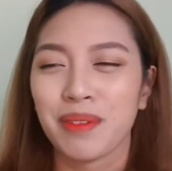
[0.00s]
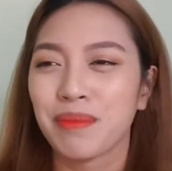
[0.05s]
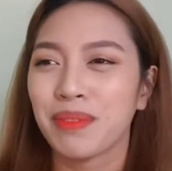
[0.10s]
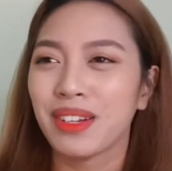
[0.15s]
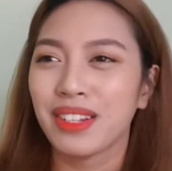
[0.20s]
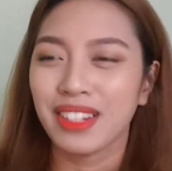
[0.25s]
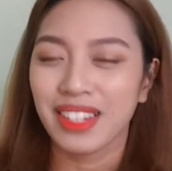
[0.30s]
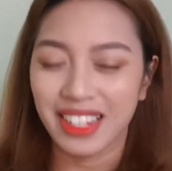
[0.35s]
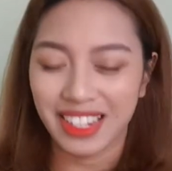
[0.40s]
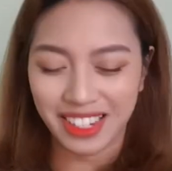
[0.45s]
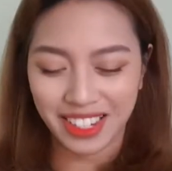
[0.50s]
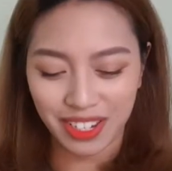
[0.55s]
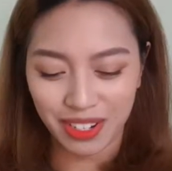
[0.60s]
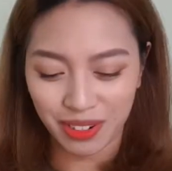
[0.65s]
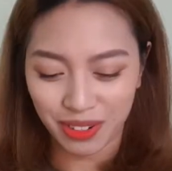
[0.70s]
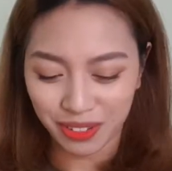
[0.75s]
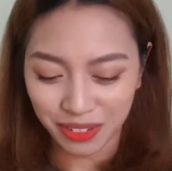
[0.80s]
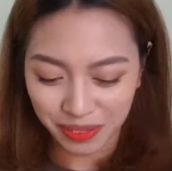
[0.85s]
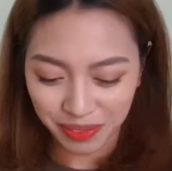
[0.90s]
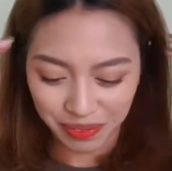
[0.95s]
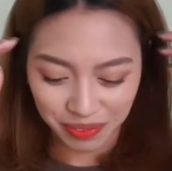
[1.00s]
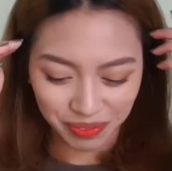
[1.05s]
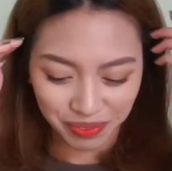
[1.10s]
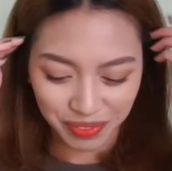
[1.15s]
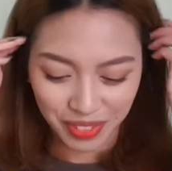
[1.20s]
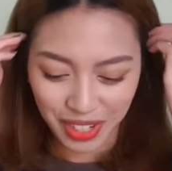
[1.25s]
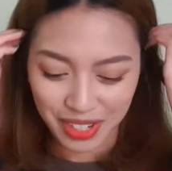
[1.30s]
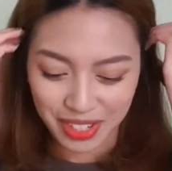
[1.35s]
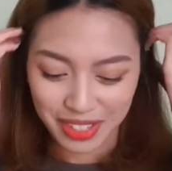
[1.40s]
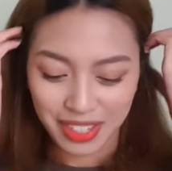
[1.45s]
But like, you know,
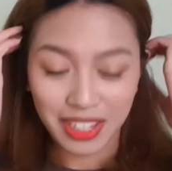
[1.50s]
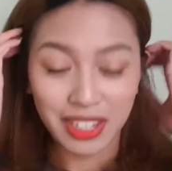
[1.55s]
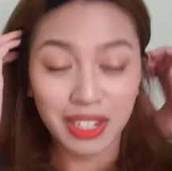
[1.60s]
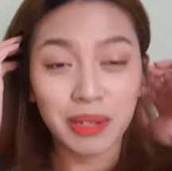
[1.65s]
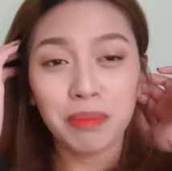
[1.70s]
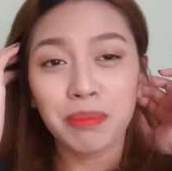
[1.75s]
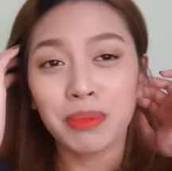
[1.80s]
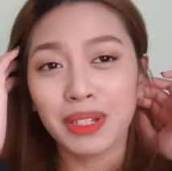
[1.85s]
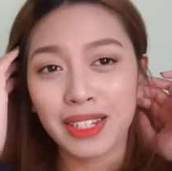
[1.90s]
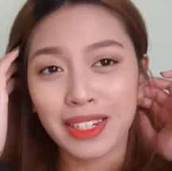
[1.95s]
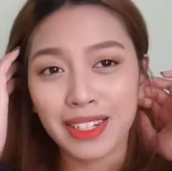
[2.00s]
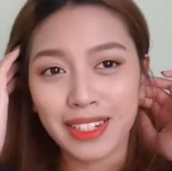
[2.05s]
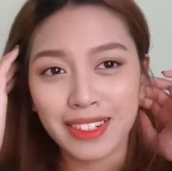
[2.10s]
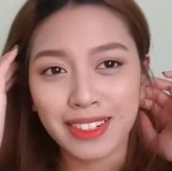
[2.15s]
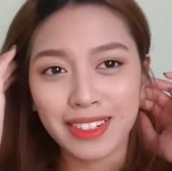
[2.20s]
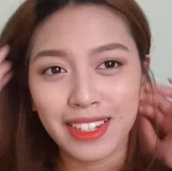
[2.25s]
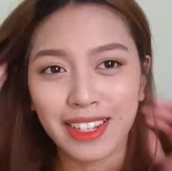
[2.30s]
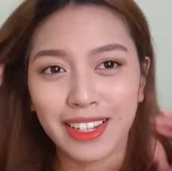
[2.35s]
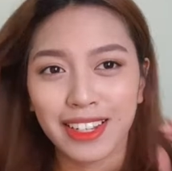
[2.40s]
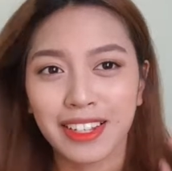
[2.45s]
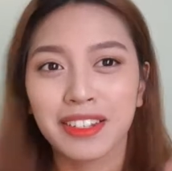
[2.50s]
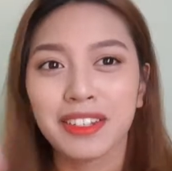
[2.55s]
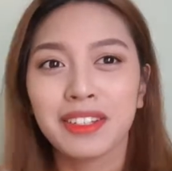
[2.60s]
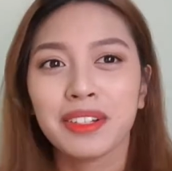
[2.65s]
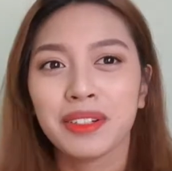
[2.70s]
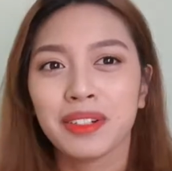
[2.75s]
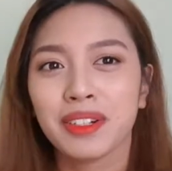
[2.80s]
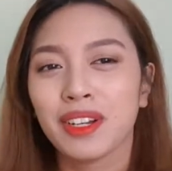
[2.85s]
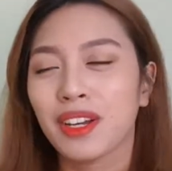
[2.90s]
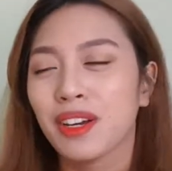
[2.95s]
they didn't play it,
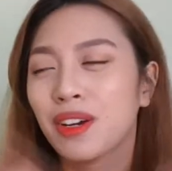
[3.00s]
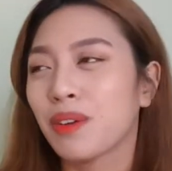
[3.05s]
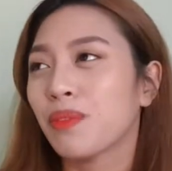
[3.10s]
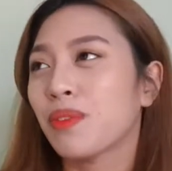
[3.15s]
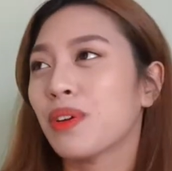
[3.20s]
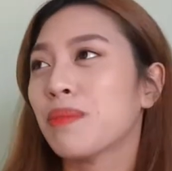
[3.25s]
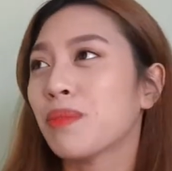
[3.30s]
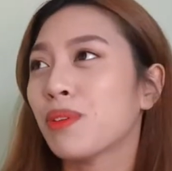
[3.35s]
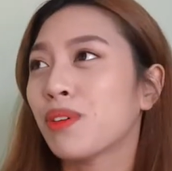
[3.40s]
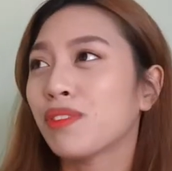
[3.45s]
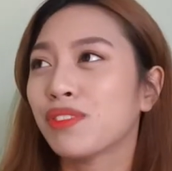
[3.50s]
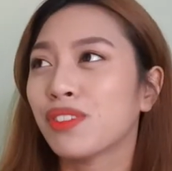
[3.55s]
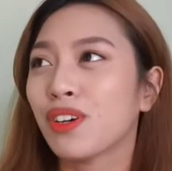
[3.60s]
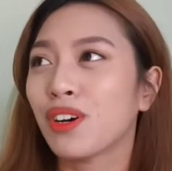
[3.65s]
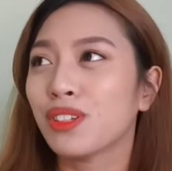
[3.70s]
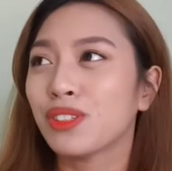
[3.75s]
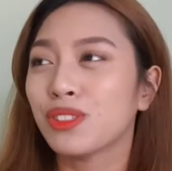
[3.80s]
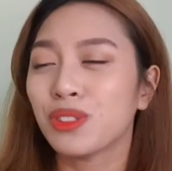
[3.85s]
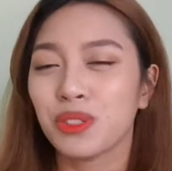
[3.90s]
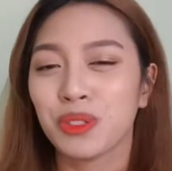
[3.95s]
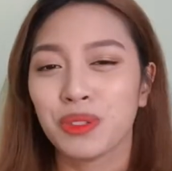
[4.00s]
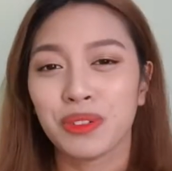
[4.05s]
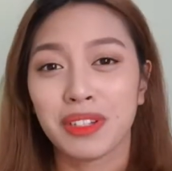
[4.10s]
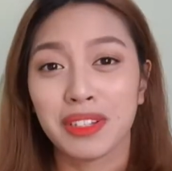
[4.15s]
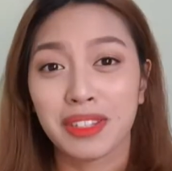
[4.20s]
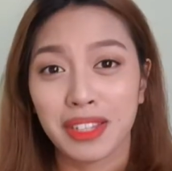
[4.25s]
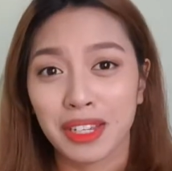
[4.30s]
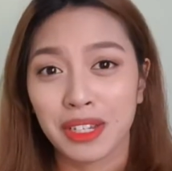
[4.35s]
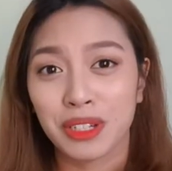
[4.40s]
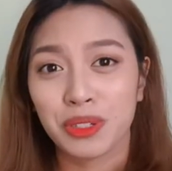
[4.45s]
and we moved on to the
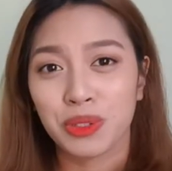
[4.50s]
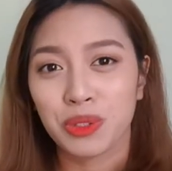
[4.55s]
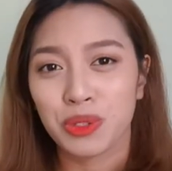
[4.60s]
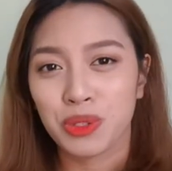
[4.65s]
next